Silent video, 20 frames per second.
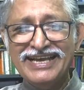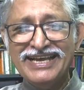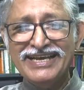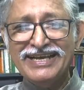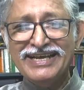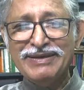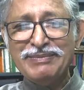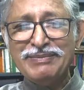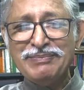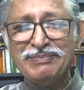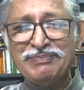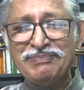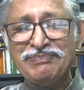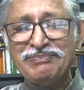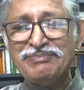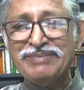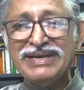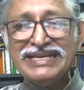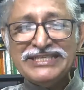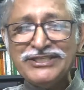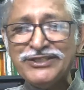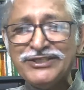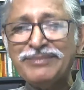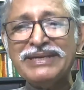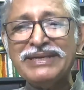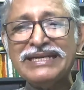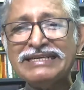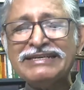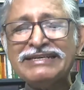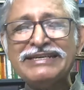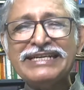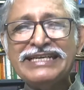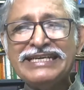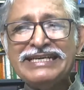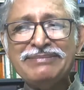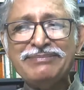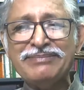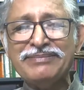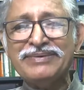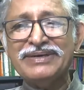Um, Benjamin
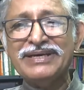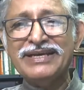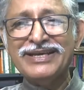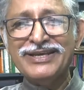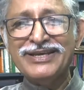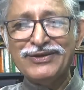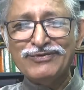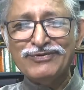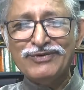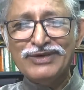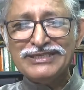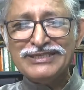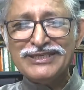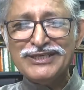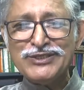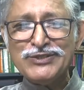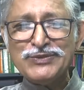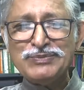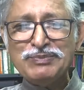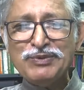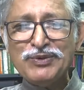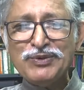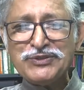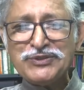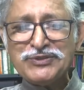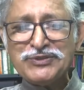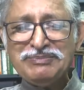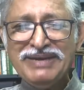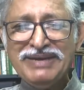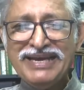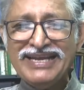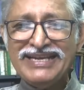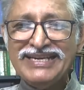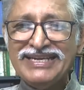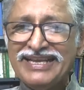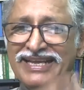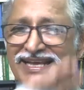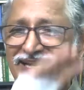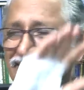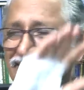Creme was his spokesman